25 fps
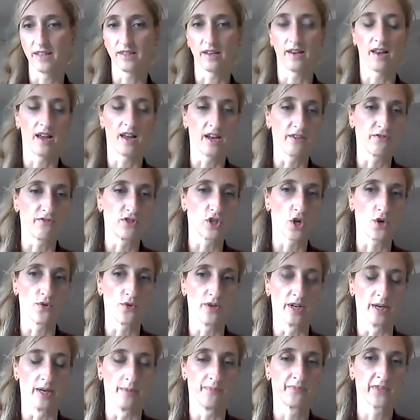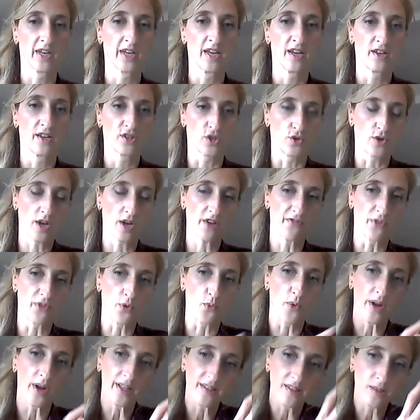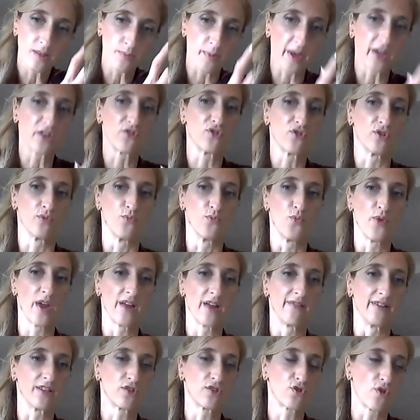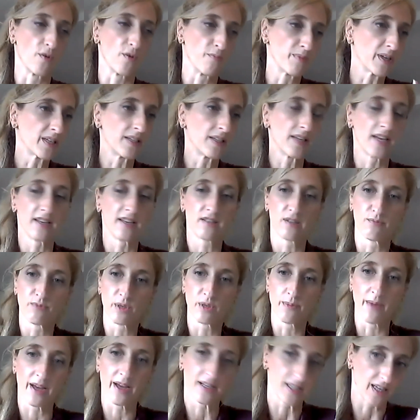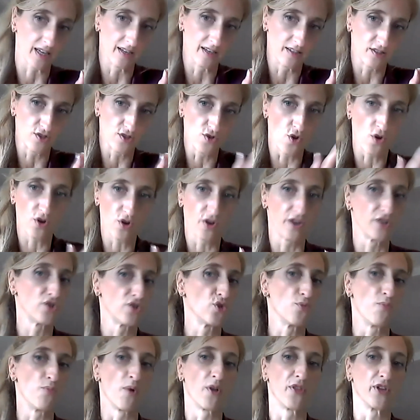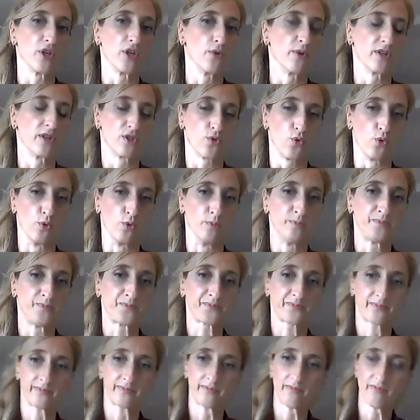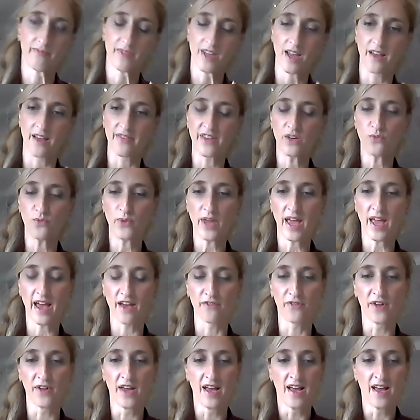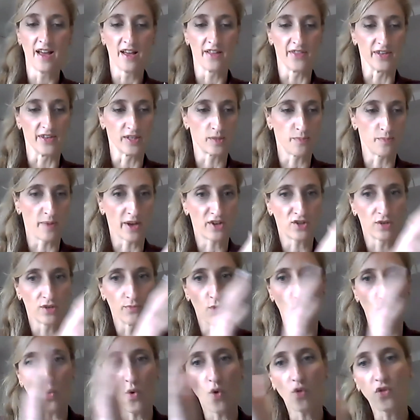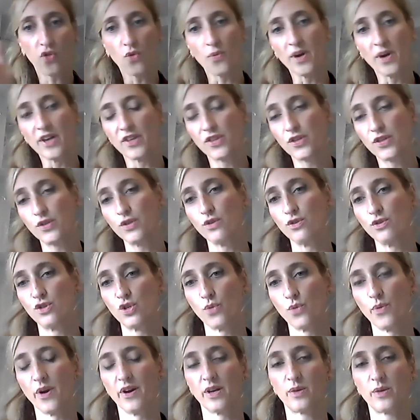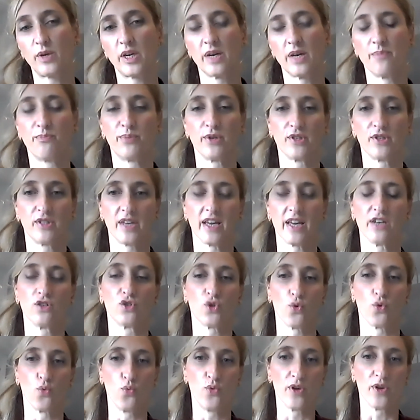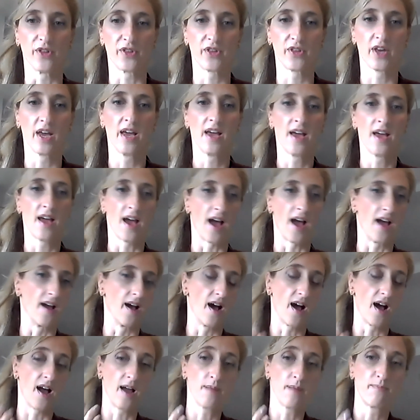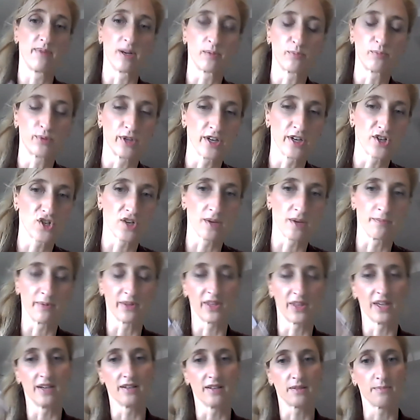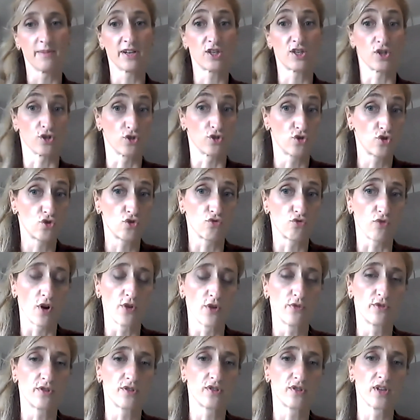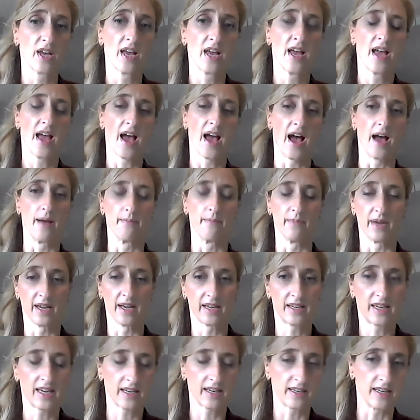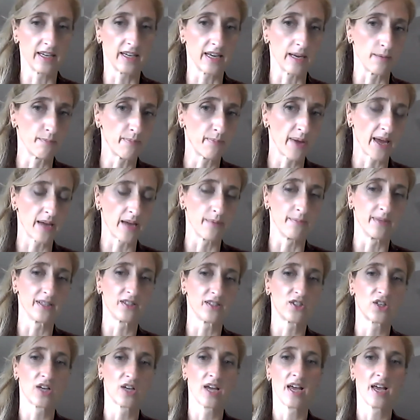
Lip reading: live donor. So you have the one spectrum where it's completely asymptomatic and it's not going to bother you at all. And then we have the spectrum all the way through to where it can present with high blood pressure, but then as much as strokes, kidney impairment,